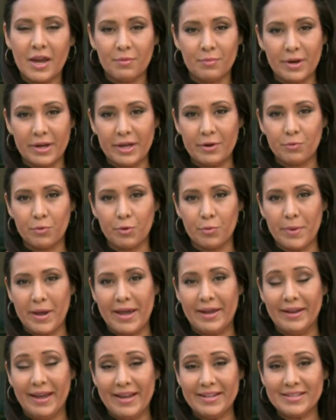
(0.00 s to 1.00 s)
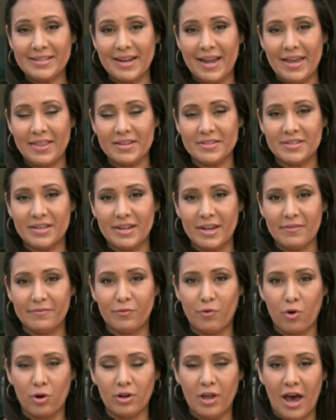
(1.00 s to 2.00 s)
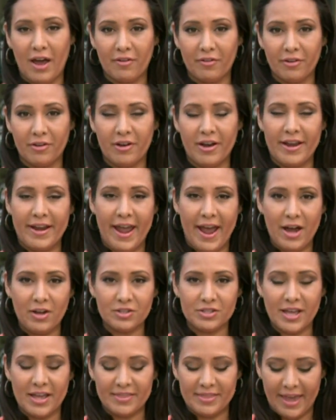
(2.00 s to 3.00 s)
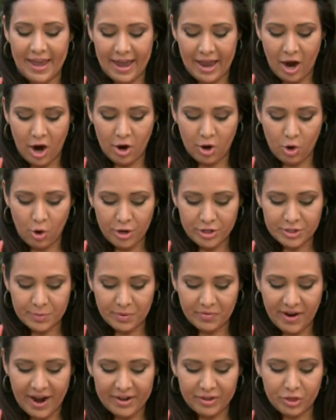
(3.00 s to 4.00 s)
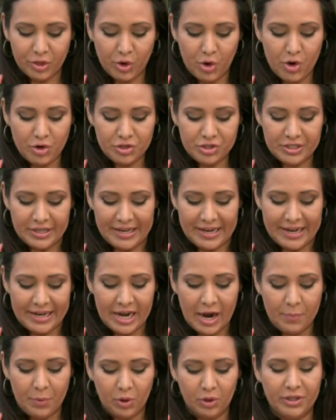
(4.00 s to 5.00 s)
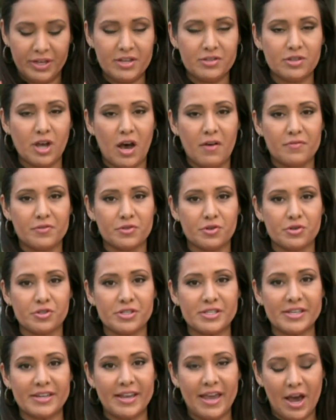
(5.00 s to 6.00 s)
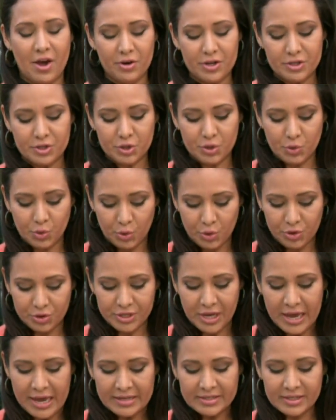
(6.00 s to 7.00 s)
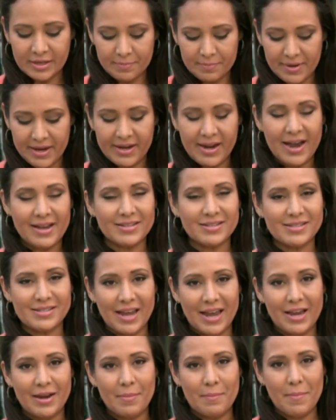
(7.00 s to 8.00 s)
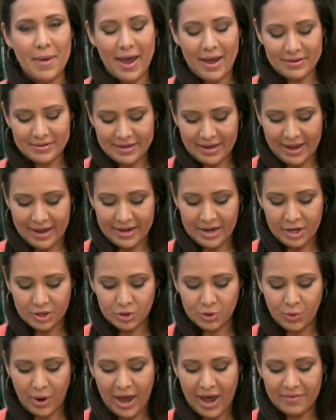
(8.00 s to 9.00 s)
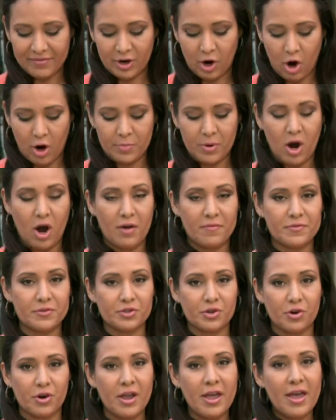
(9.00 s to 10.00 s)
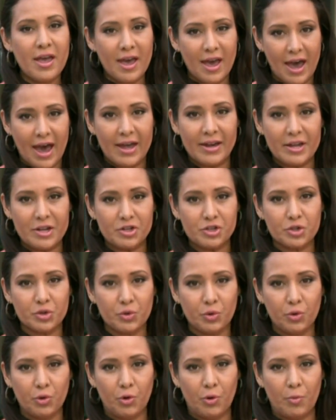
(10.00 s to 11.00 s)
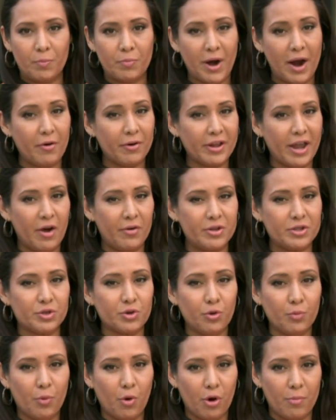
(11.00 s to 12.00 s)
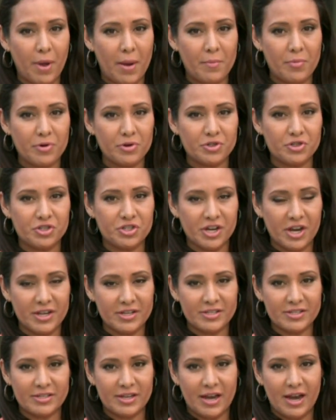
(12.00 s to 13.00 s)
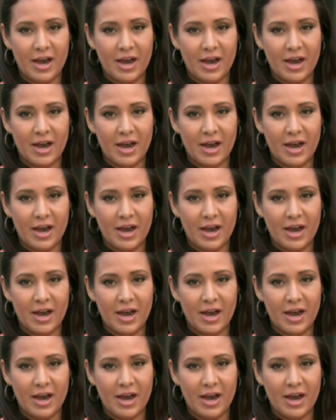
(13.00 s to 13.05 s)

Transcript: Rick and Bay late today, the city of Fort Lauderdale announced that they are going to provide 13 police officers to county schools to meet a state mandate to have an armed officer at each school. Broward County School Board members just